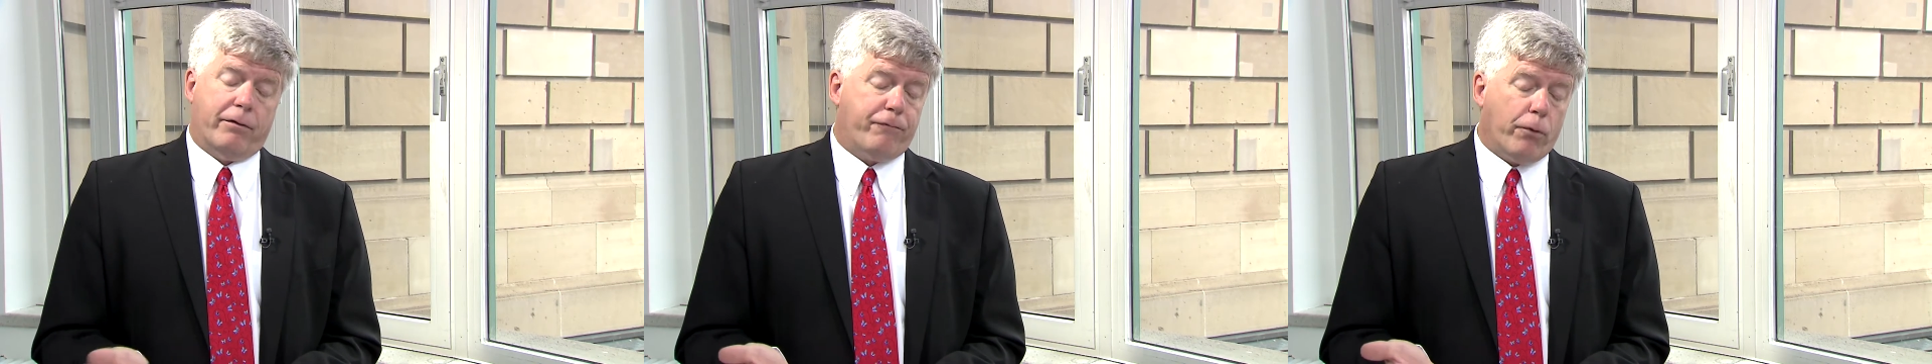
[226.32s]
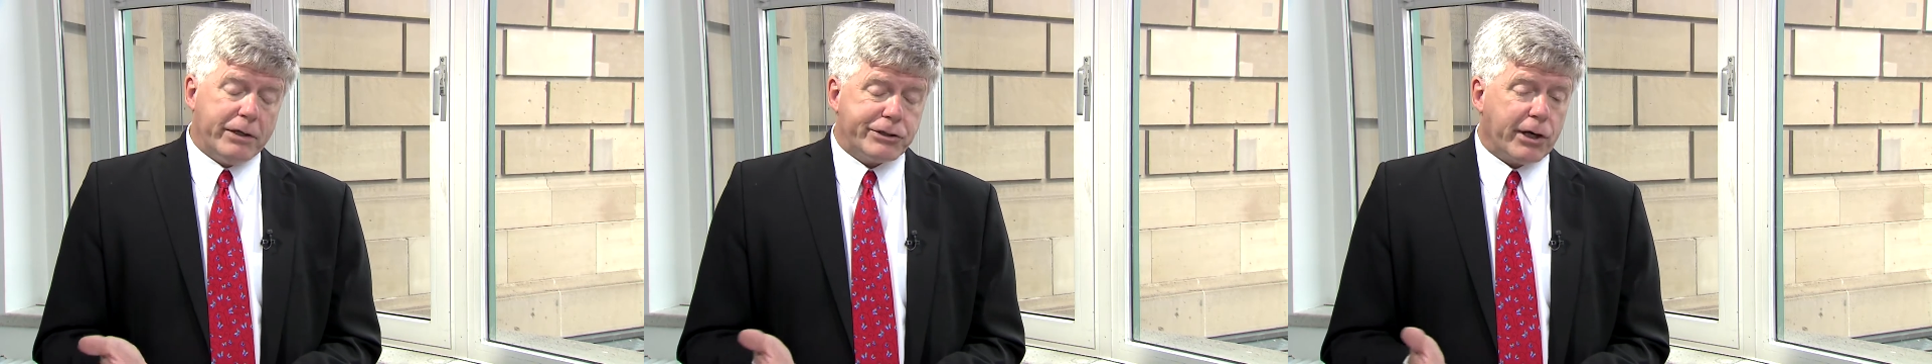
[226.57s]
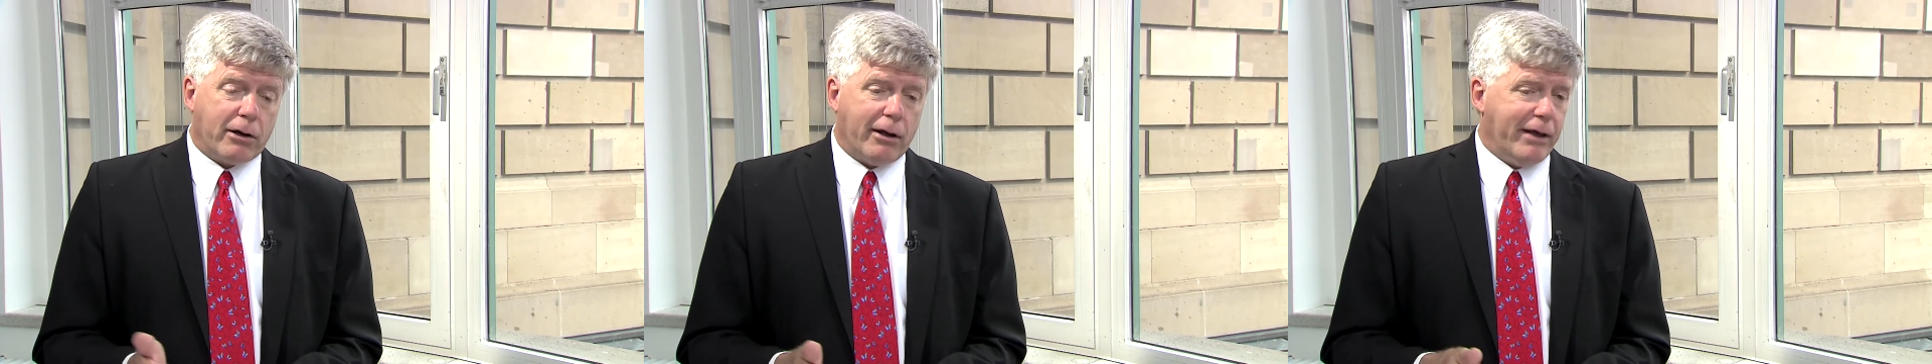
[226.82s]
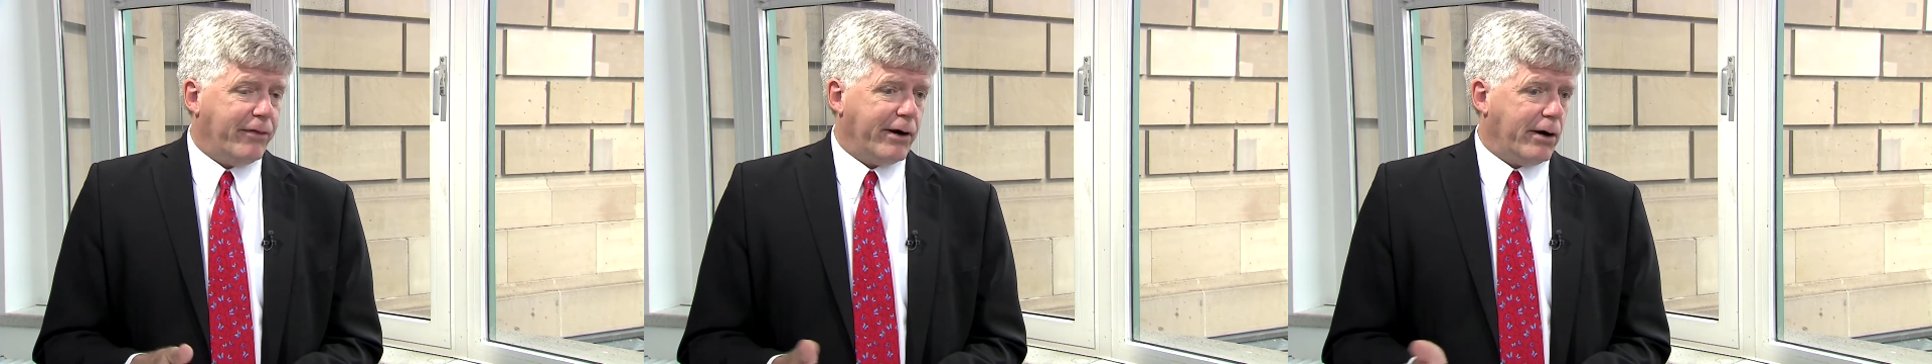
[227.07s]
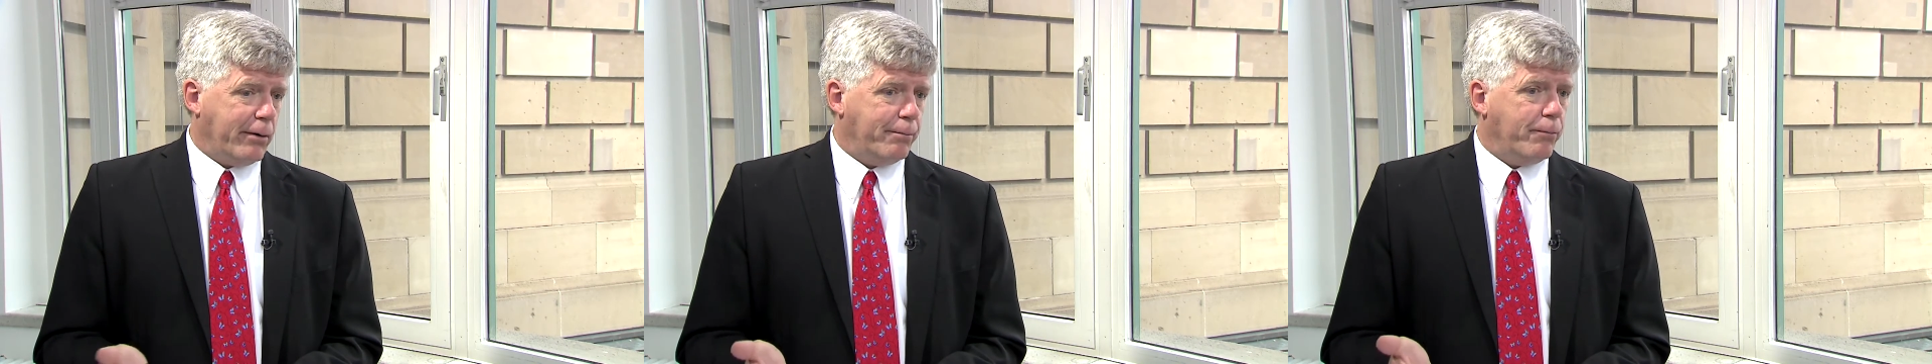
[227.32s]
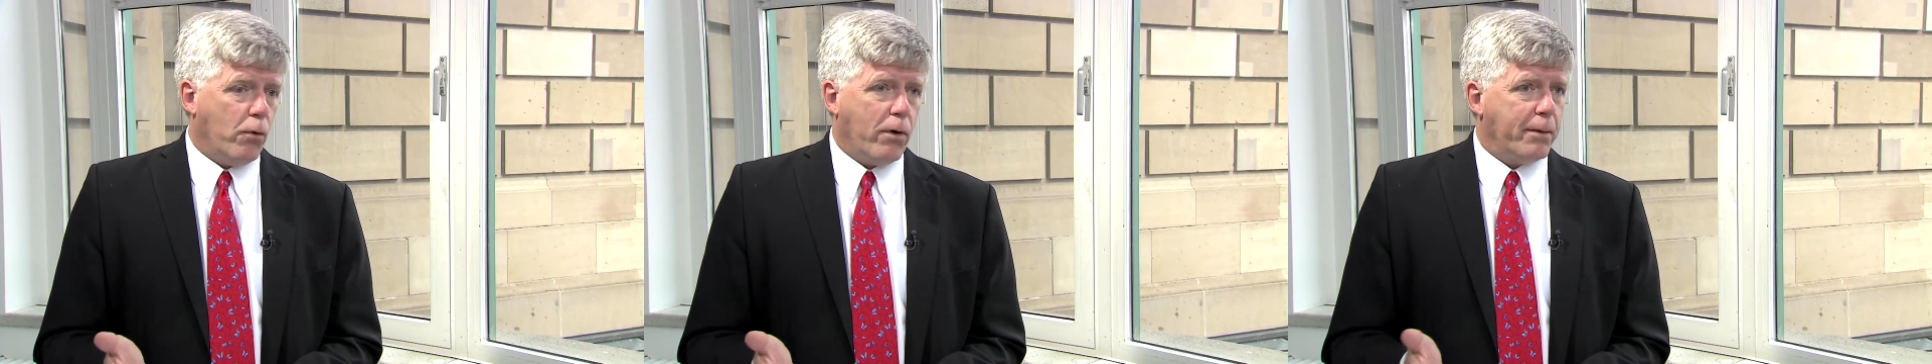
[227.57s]
fortunately, there are
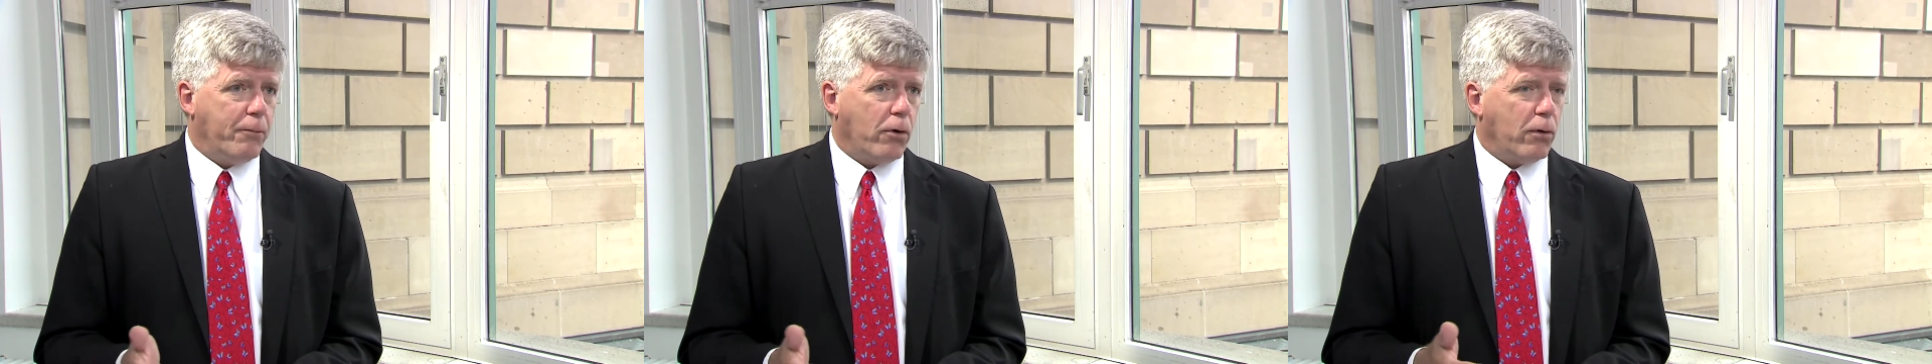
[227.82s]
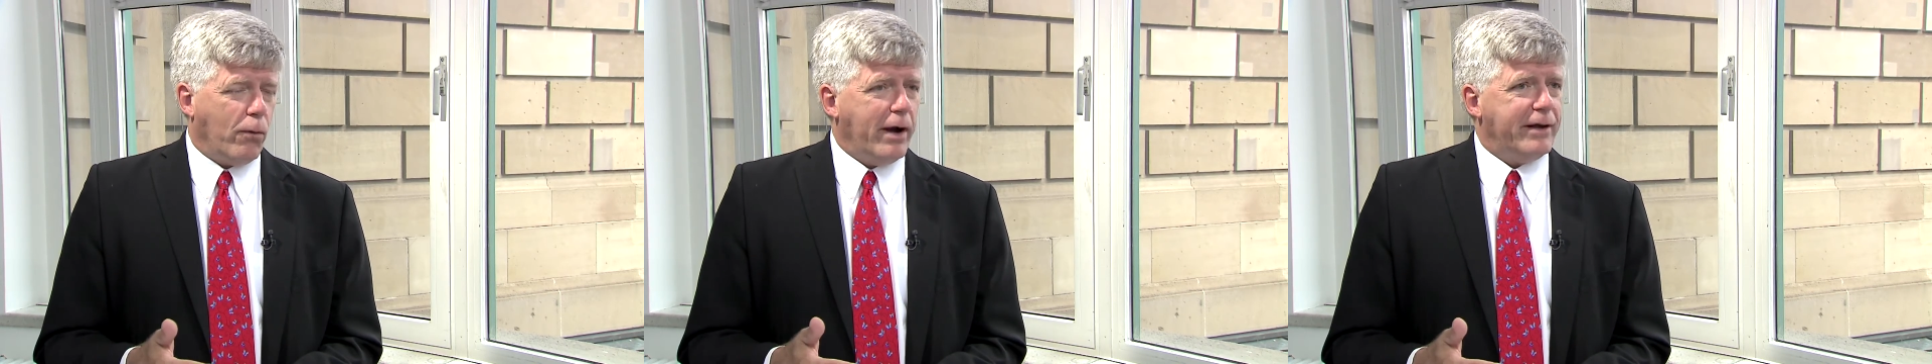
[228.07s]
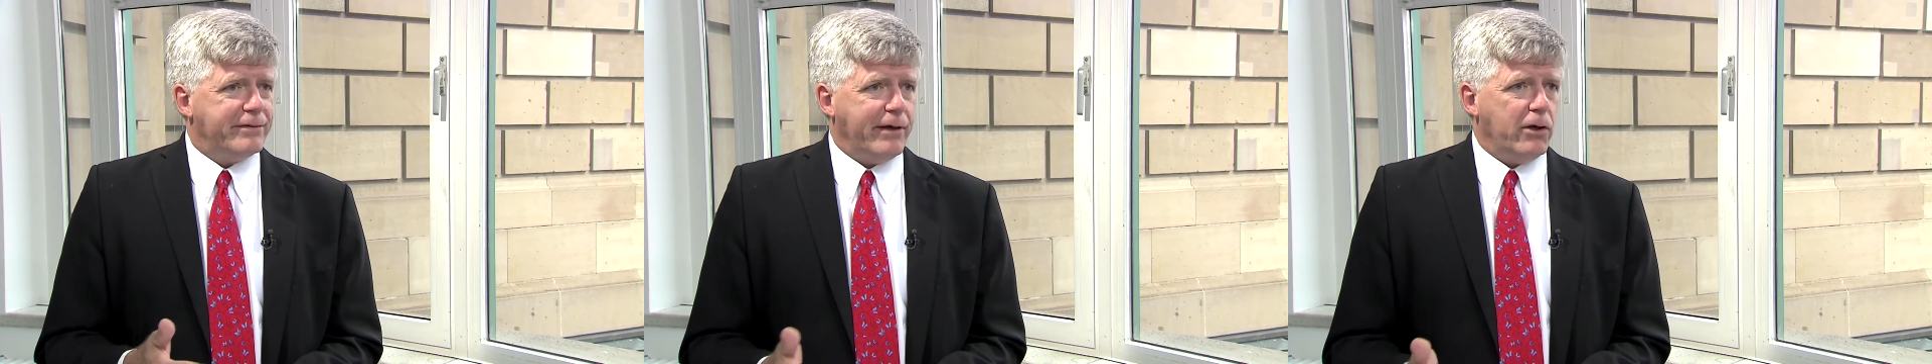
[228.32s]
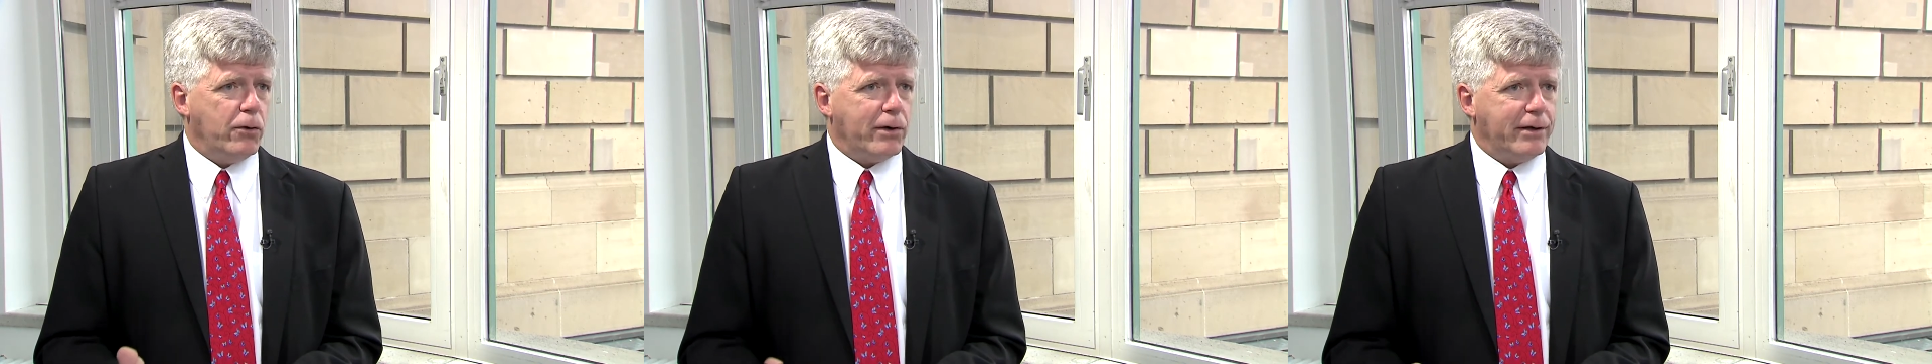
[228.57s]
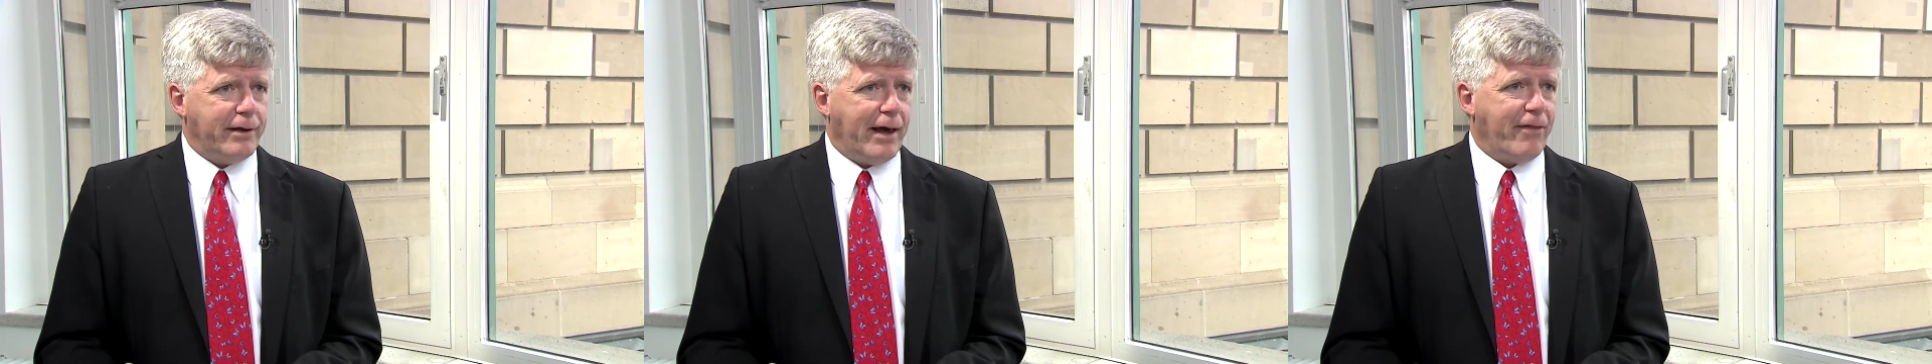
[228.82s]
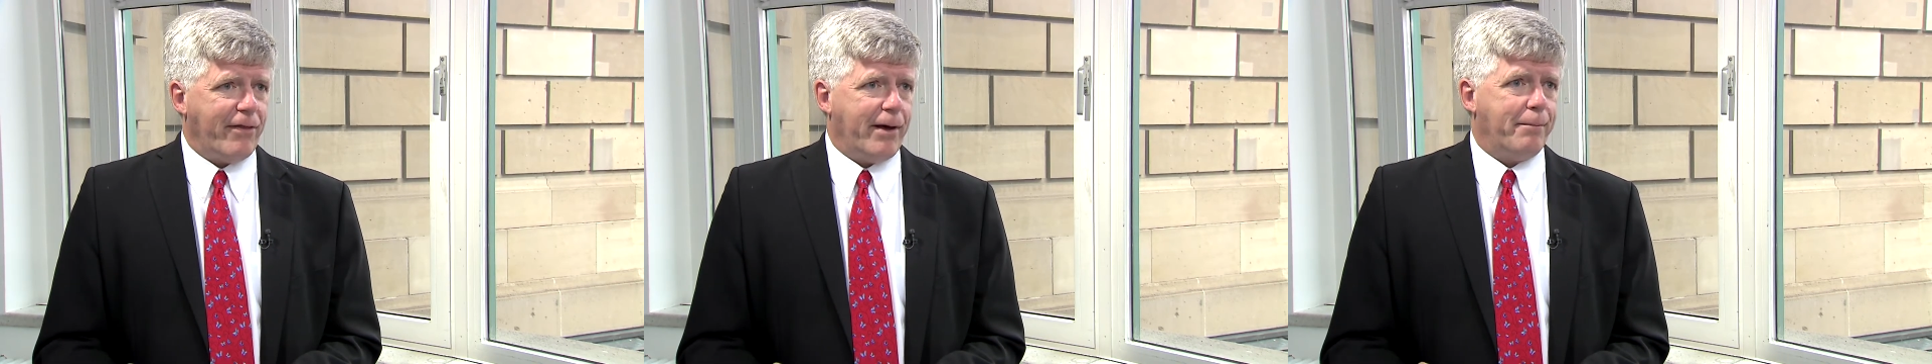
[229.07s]
more and more ways that you can
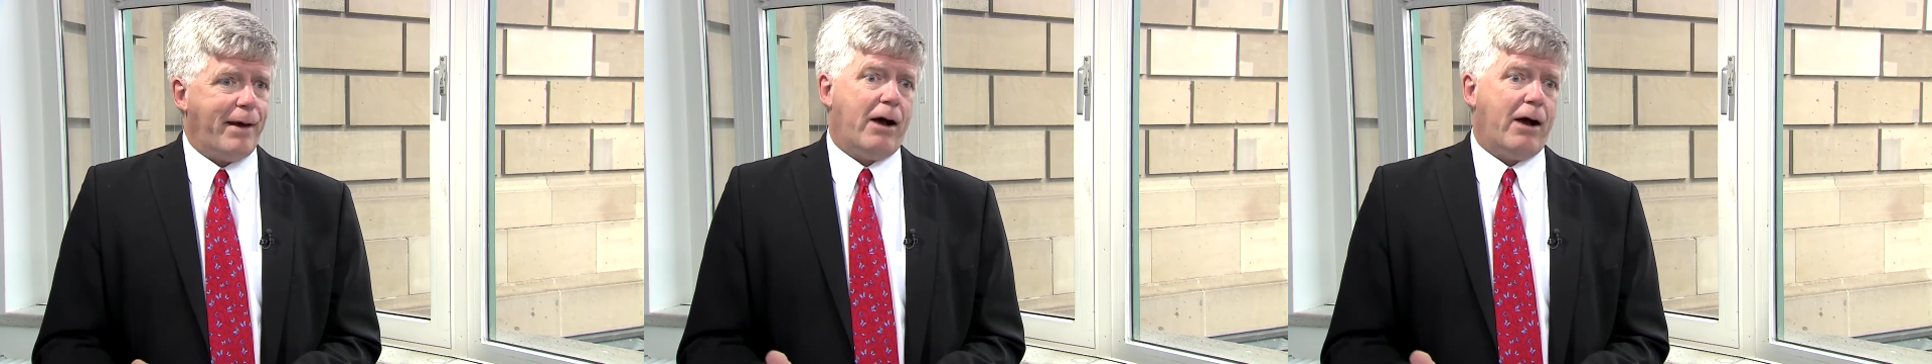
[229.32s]
get them